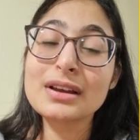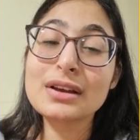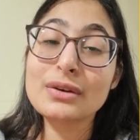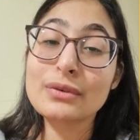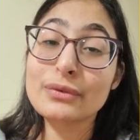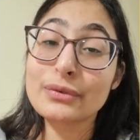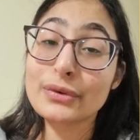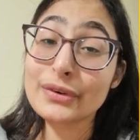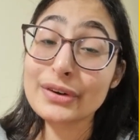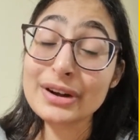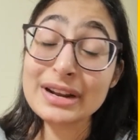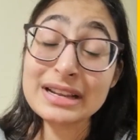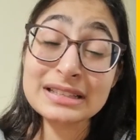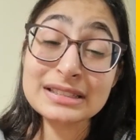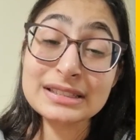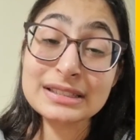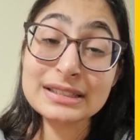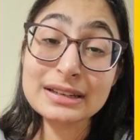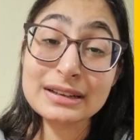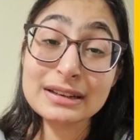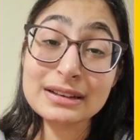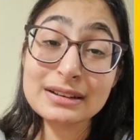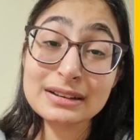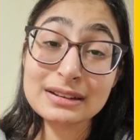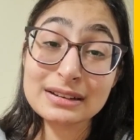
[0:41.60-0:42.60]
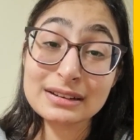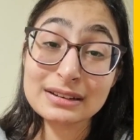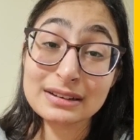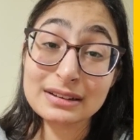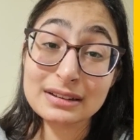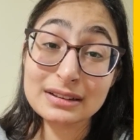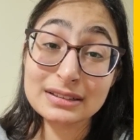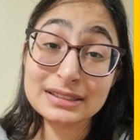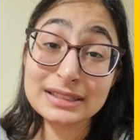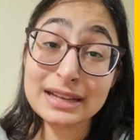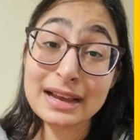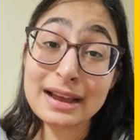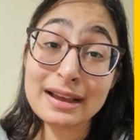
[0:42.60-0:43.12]
forensic
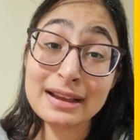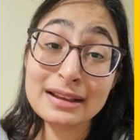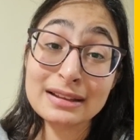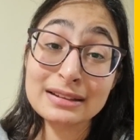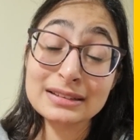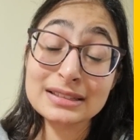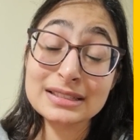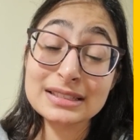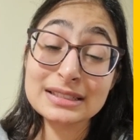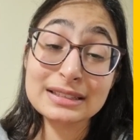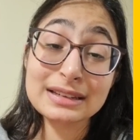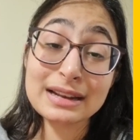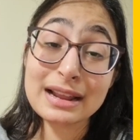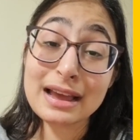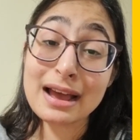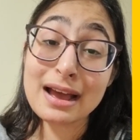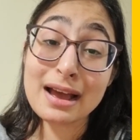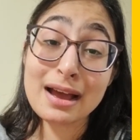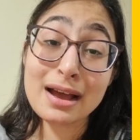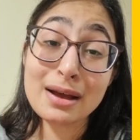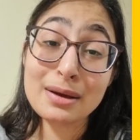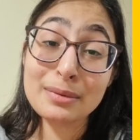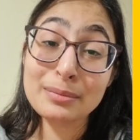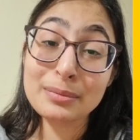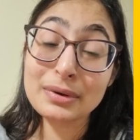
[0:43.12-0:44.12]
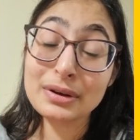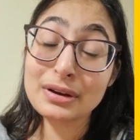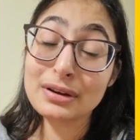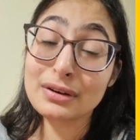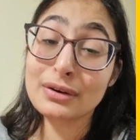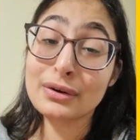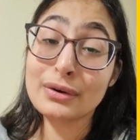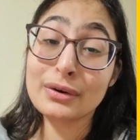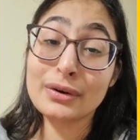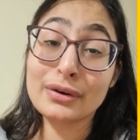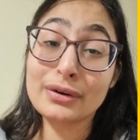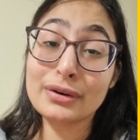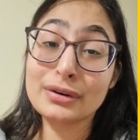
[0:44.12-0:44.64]
science lab
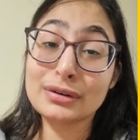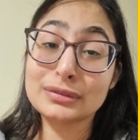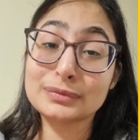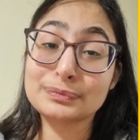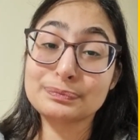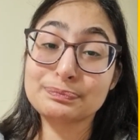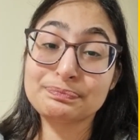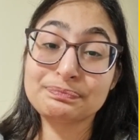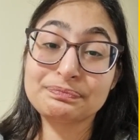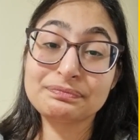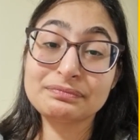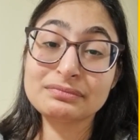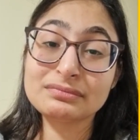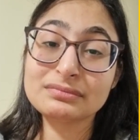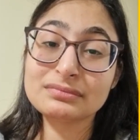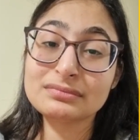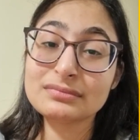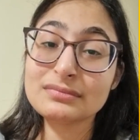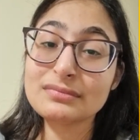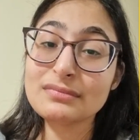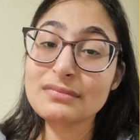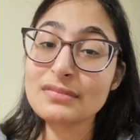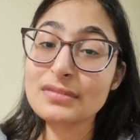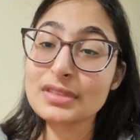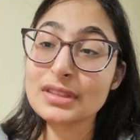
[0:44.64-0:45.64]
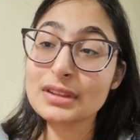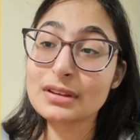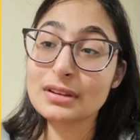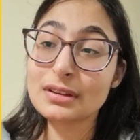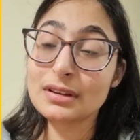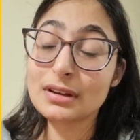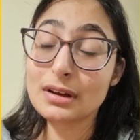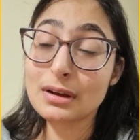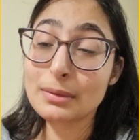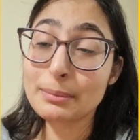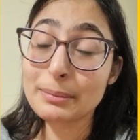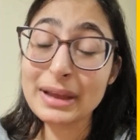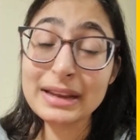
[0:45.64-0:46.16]
or
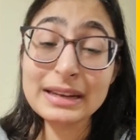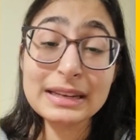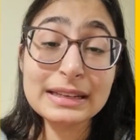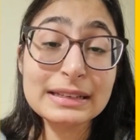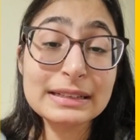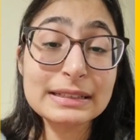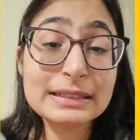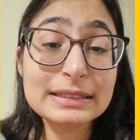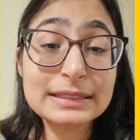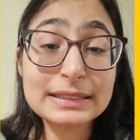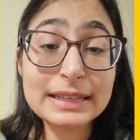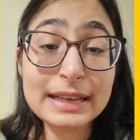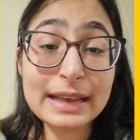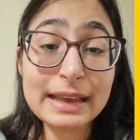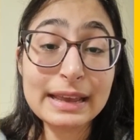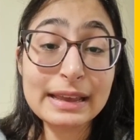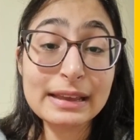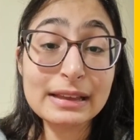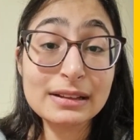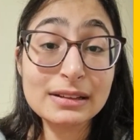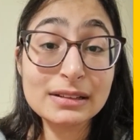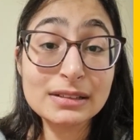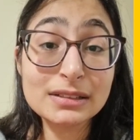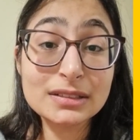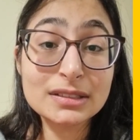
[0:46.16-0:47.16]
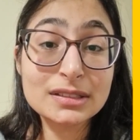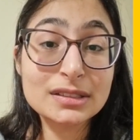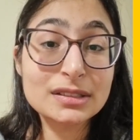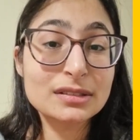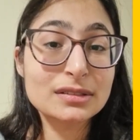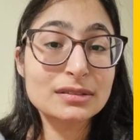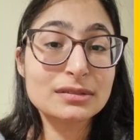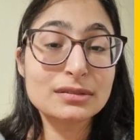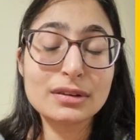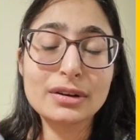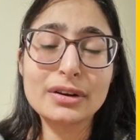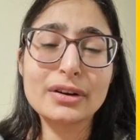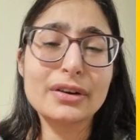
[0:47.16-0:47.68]
medical sales
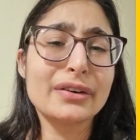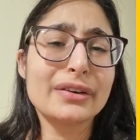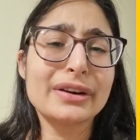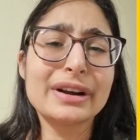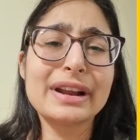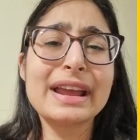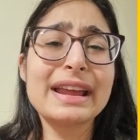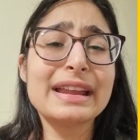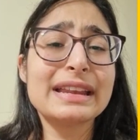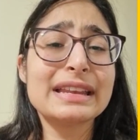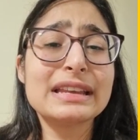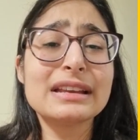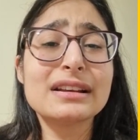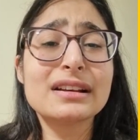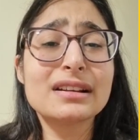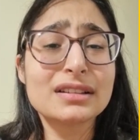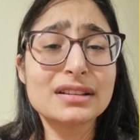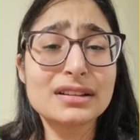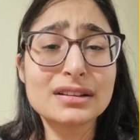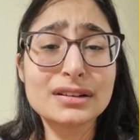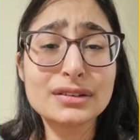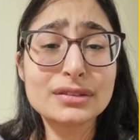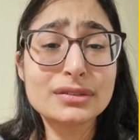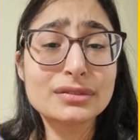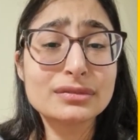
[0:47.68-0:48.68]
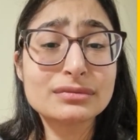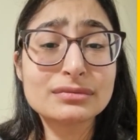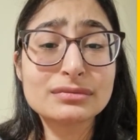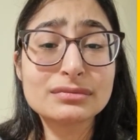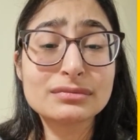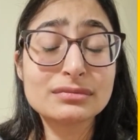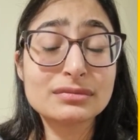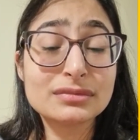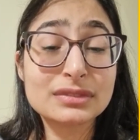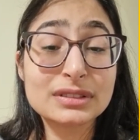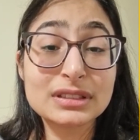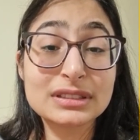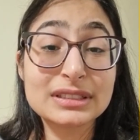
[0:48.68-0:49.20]
or any other
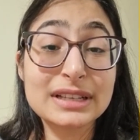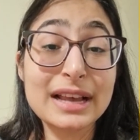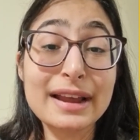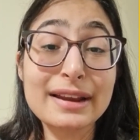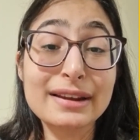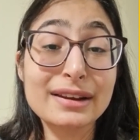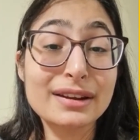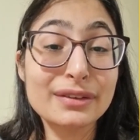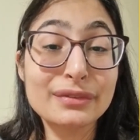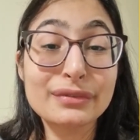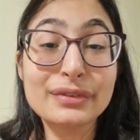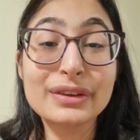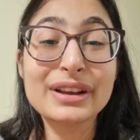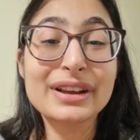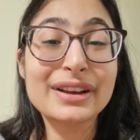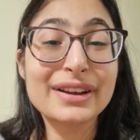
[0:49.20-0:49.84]
scientific